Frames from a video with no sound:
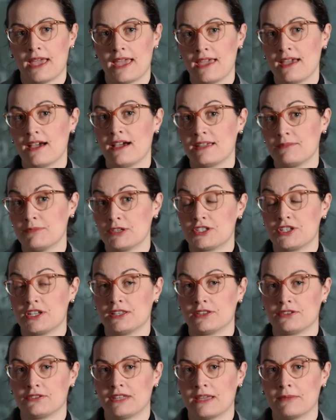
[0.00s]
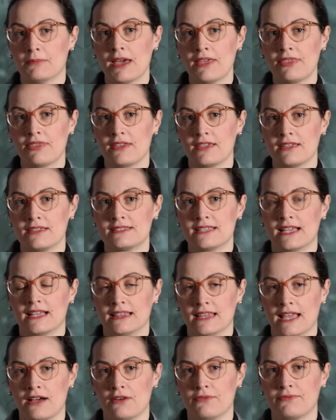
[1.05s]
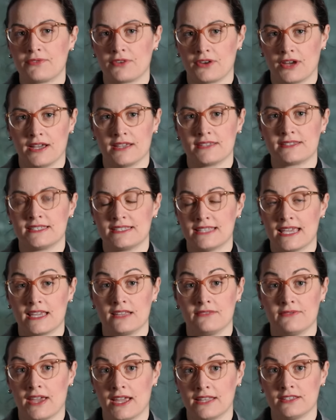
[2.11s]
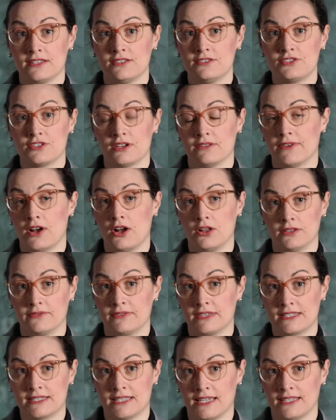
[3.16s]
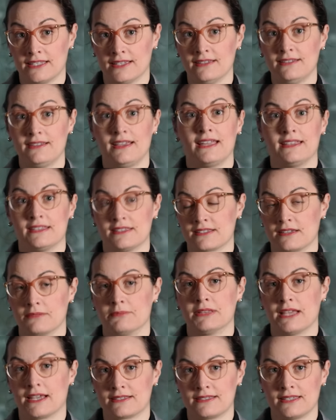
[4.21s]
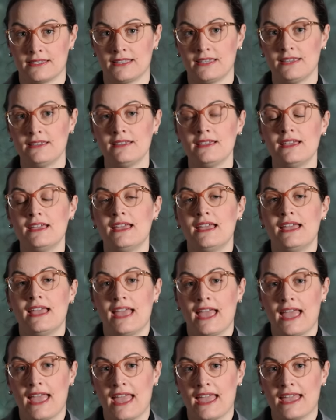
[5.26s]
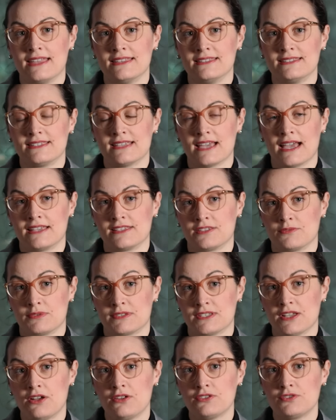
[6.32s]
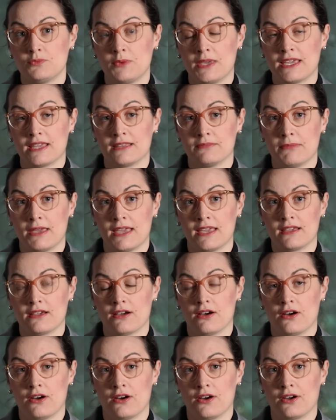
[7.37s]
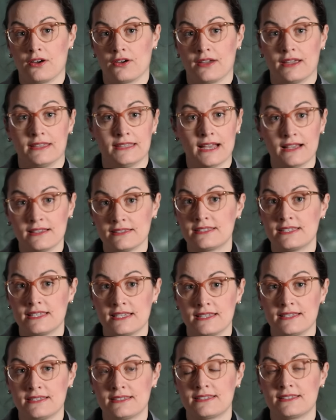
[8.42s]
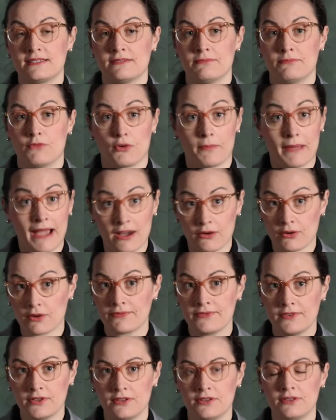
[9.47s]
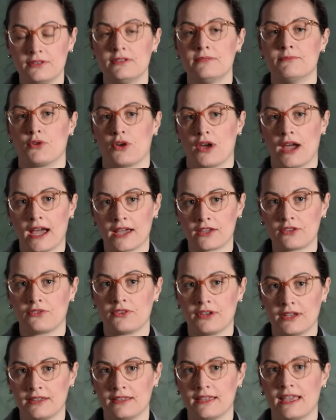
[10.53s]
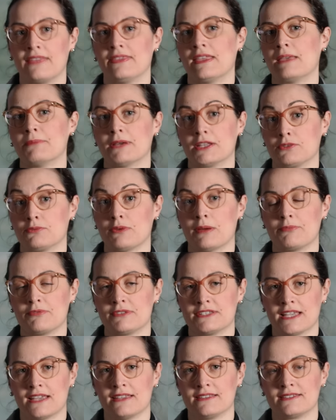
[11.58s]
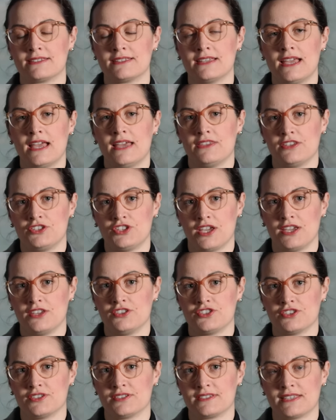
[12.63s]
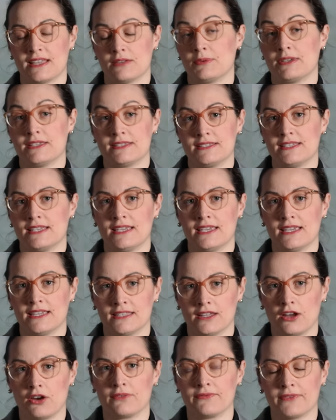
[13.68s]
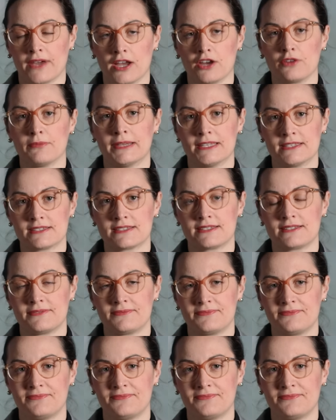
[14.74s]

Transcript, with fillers: AI machine learning methods allow for us to take advantage of all of this data and its complexity. And as a result, we can make our analyses more powerful, more accurate, and they better represent the changes that we see in our environment.